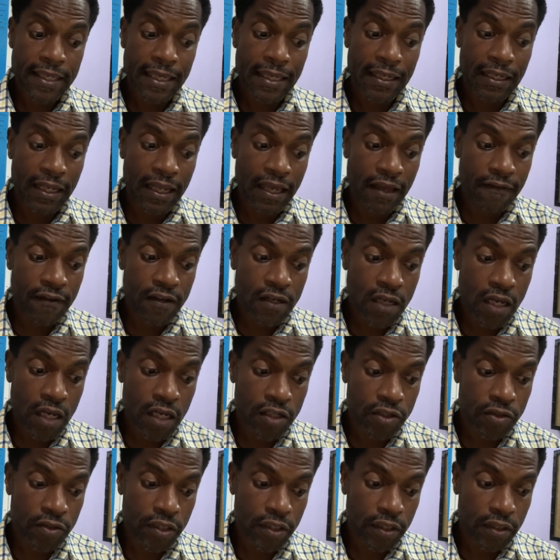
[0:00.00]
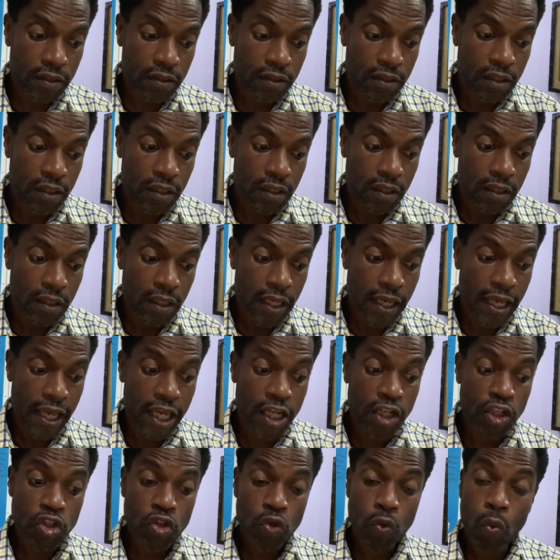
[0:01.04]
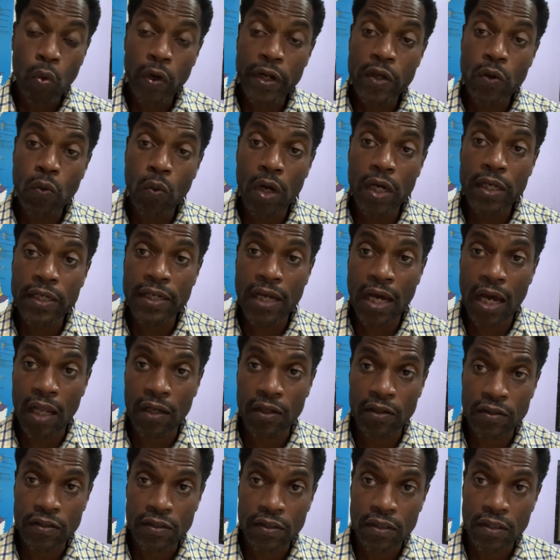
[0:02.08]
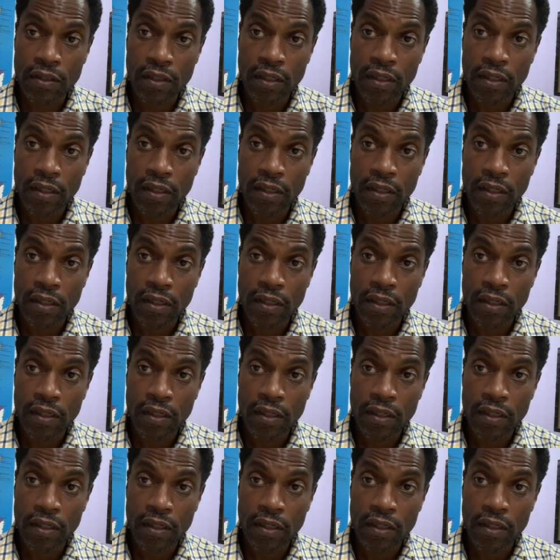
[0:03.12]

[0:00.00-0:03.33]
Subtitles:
$1,121,